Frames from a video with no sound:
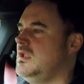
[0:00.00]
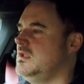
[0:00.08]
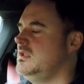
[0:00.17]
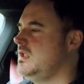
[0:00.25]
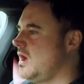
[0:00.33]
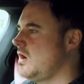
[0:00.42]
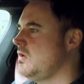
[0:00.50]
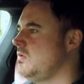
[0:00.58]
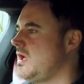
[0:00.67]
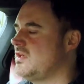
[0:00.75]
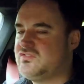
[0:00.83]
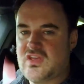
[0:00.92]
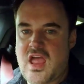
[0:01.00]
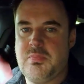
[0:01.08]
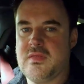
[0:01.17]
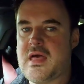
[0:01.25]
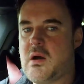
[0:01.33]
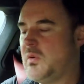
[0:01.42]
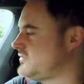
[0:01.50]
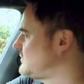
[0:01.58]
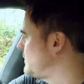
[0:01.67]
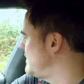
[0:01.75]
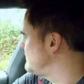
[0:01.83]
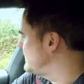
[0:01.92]
no escaping that
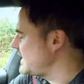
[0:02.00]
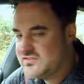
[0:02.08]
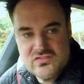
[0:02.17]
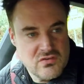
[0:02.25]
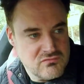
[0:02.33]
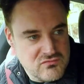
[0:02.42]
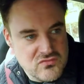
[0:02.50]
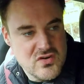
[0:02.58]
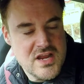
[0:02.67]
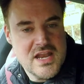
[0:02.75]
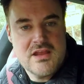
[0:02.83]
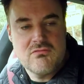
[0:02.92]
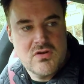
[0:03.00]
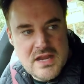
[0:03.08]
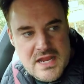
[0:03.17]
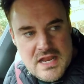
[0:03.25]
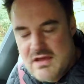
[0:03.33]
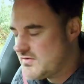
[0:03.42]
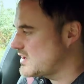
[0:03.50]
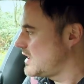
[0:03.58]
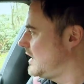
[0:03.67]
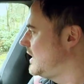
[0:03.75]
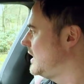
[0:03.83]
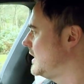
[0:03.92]
whatsoever. It's a really clever
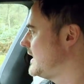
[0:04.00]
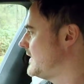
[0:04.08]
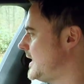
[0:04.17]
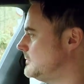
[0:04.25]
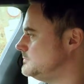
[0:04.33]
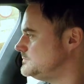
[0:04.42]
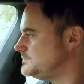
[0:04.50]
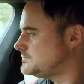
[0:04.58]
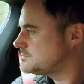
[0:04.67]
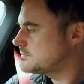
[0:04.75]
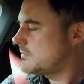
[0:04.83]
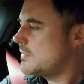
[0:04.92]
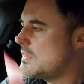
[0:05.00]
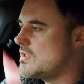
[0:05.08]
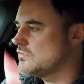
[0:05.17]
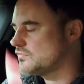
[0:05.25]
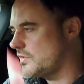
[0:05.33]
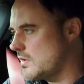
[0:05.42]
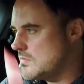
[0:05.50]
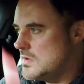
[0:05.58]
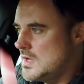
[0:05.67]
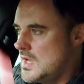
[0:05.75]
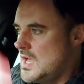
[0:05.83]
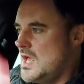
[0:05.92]
car like that. So
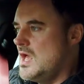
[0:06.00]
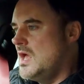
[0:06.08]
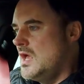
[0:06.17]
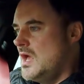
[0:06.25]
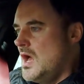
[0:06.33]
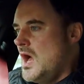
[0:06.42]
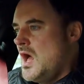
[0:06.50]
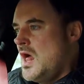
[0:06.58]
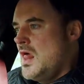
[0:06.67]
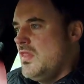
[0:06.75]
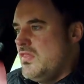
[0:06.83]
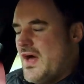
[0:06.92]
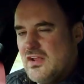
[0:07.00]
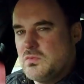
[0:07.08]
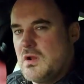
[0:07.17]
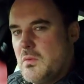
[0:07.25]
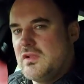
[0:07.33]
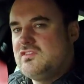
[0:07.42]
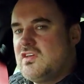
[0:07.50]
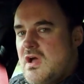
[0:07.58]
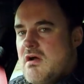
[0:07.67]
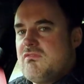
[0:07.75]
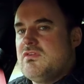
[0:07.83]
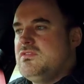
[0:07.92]
that is what I wanted to
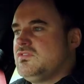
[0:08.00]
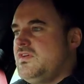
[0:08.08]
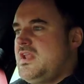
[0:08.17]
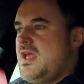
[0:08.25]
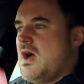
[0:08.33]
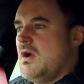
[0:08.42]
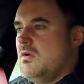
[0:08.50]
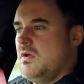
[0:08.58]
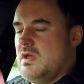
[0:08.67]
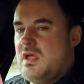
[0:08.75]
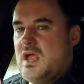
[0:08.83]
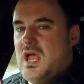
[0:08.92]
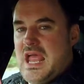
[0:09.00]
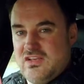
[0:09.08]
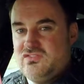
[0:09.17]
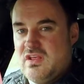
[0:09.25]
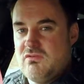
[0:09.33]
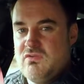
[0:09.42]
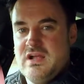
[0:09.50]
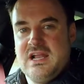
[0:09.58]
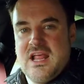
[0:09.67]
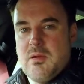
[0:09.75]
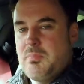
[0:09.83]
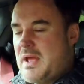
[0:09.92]
cover in this video. Is there
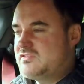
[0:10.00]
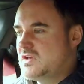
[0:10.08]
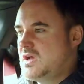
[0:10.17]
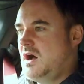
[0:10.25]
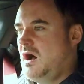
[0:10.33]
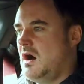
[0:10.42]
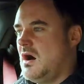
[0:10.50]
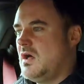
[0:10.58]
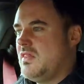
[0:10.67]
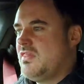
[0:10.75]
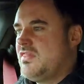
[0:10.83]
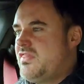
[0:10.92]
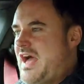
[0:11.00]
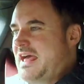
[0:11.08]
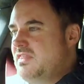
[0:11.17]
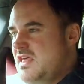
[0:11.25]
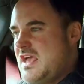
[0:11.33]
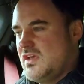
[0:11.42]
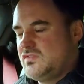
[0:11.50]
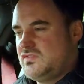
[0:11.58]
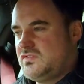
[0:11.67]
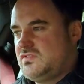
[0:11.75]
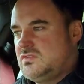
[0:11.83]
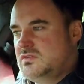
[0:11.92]
really a better car than
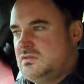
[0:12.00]
this